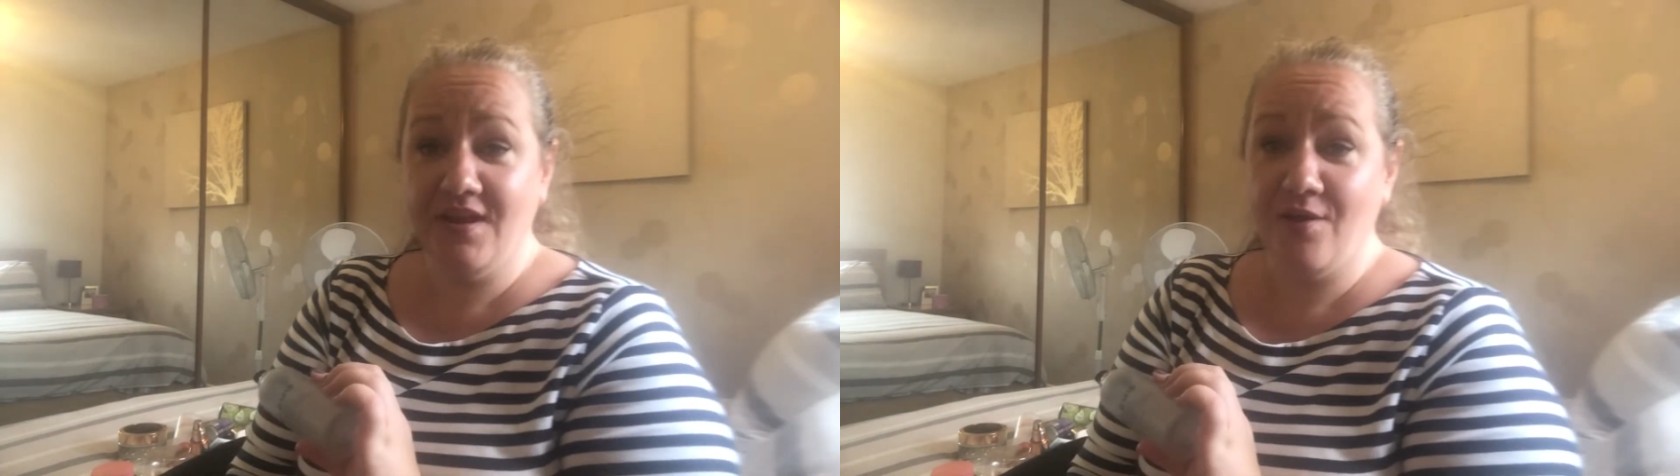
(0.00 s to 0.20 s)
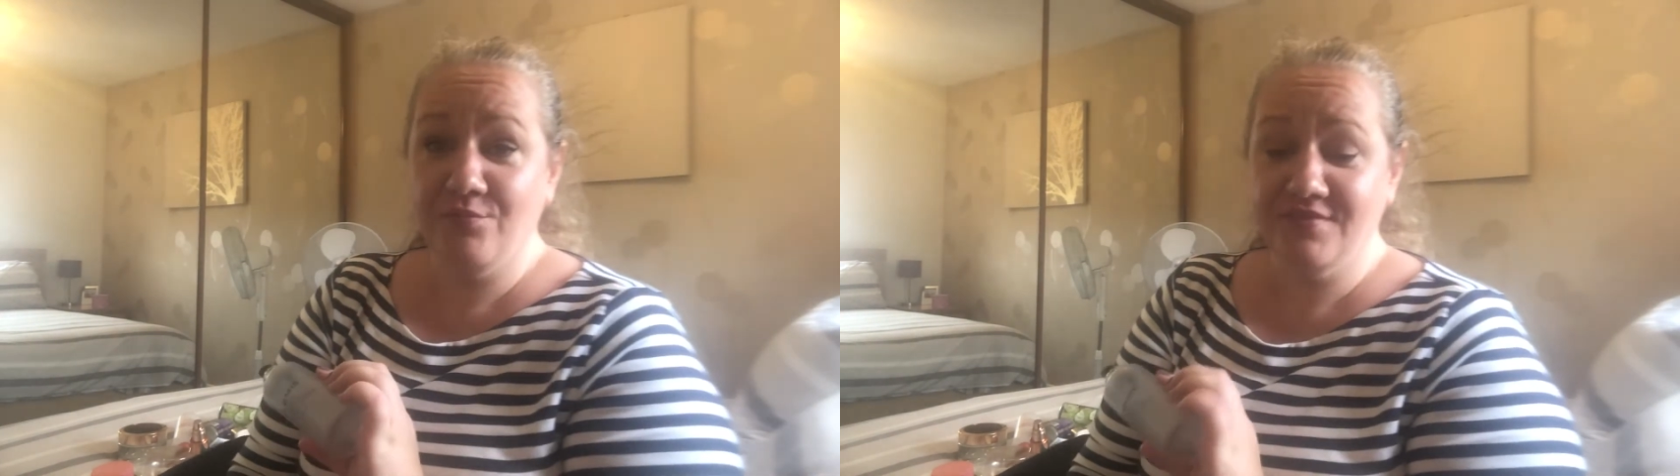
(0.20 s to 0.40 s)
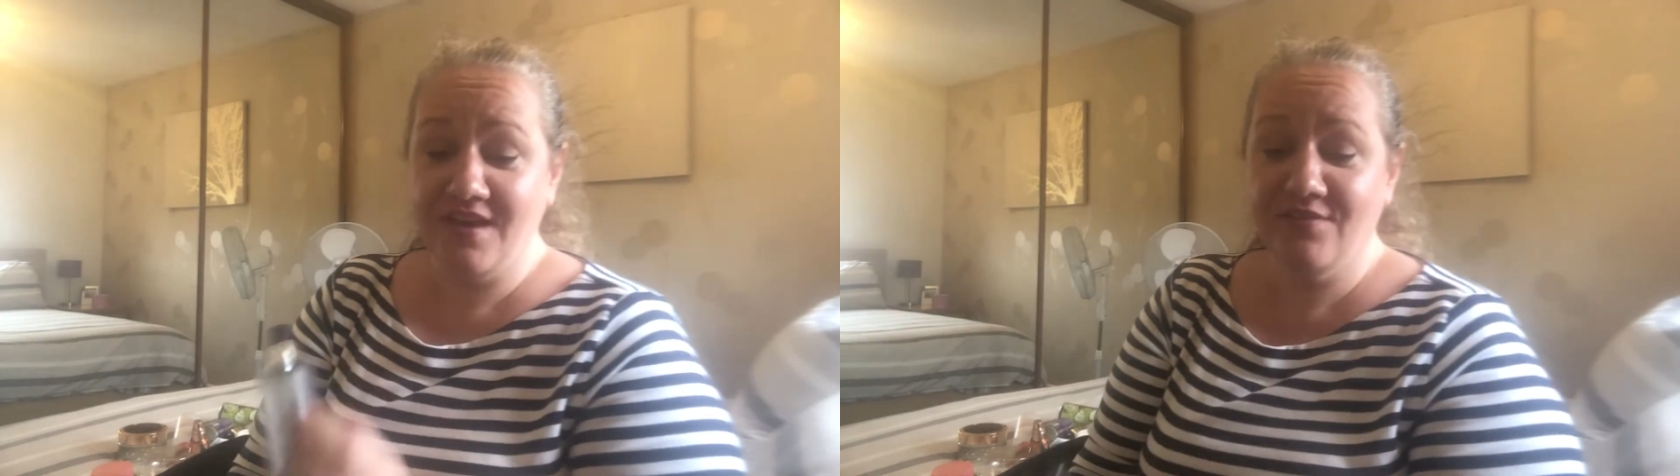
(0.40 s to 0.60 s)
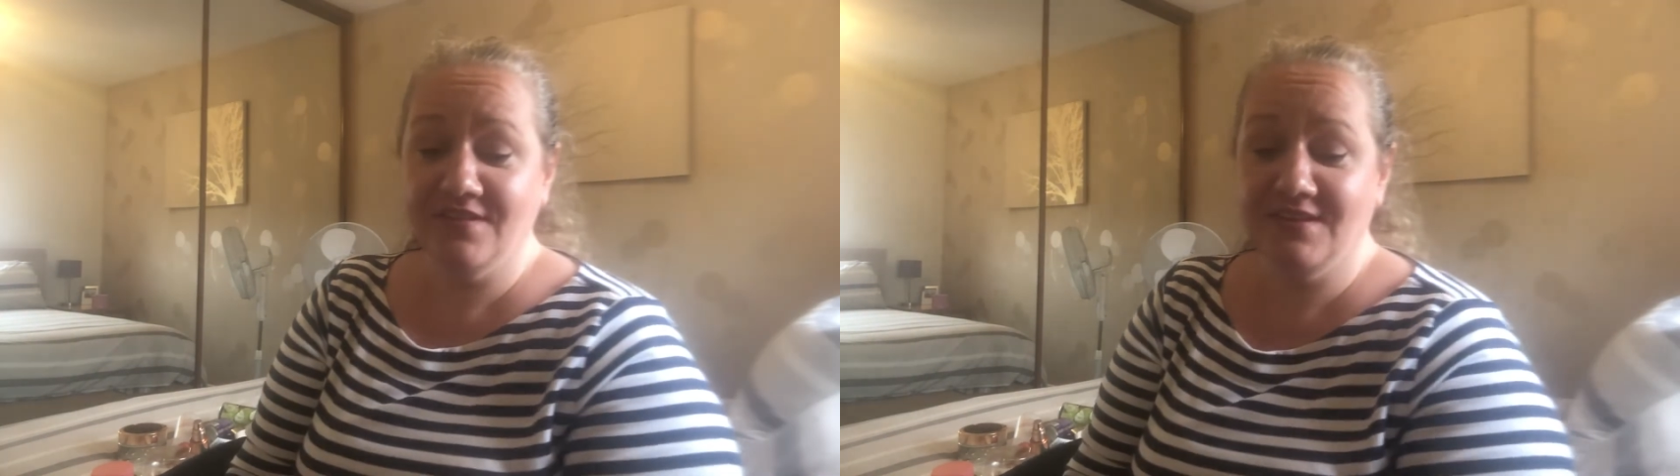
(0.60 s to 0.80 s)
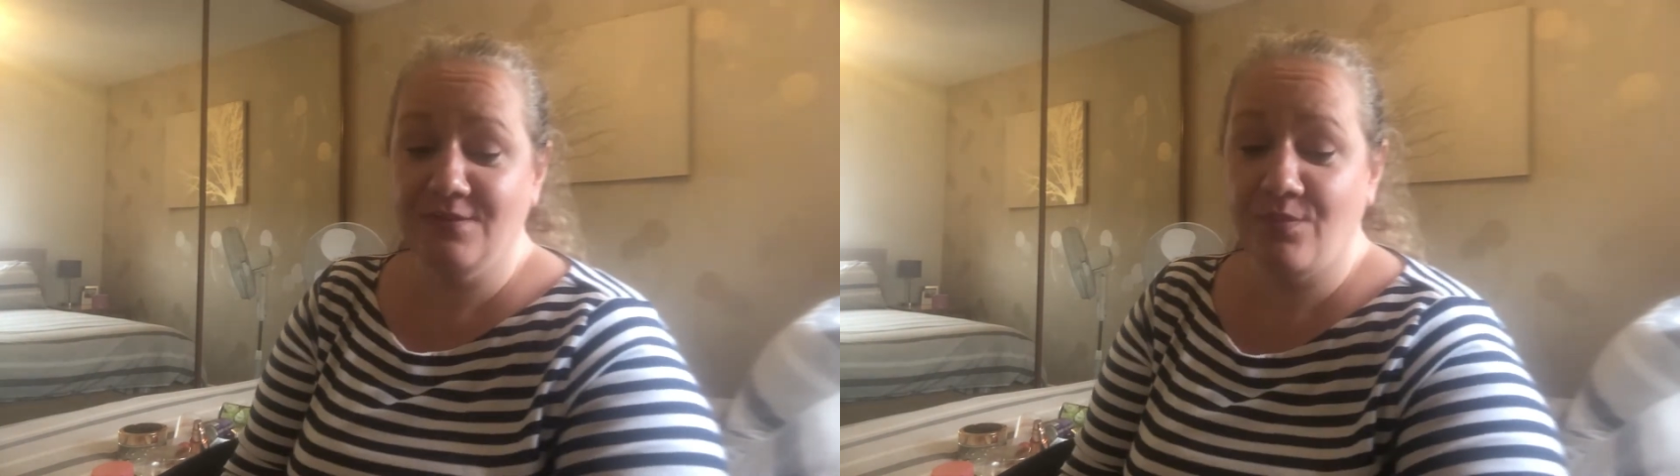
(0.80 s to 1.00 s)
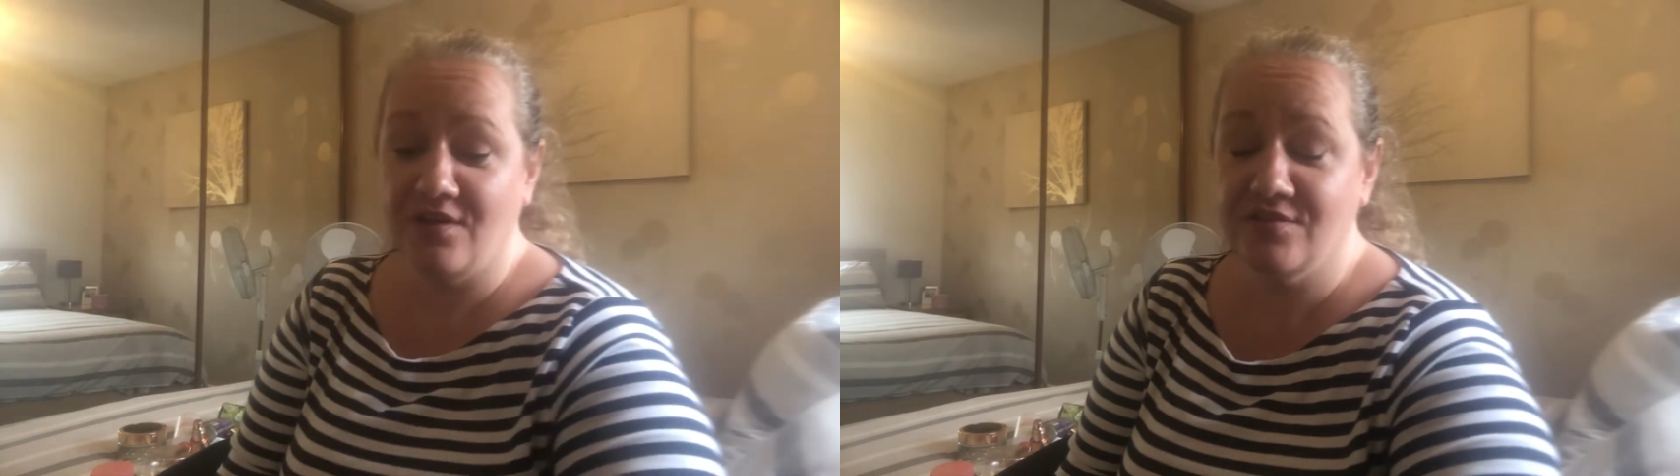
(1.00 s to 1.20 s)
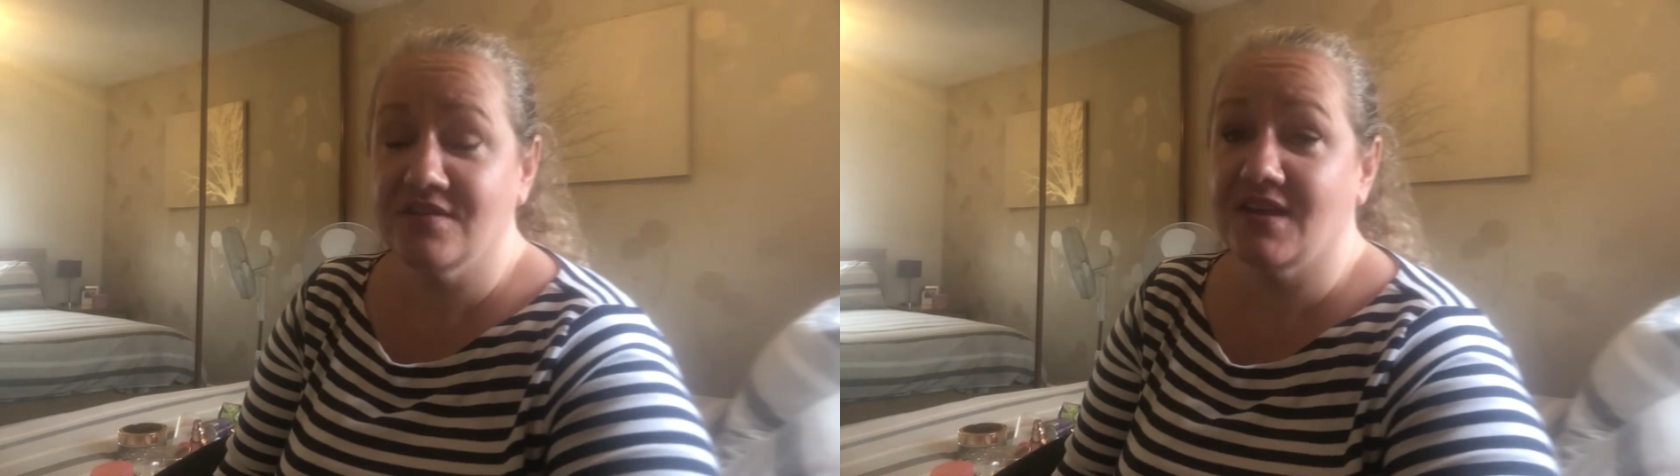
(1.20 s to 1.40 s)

I would definitely repurchase,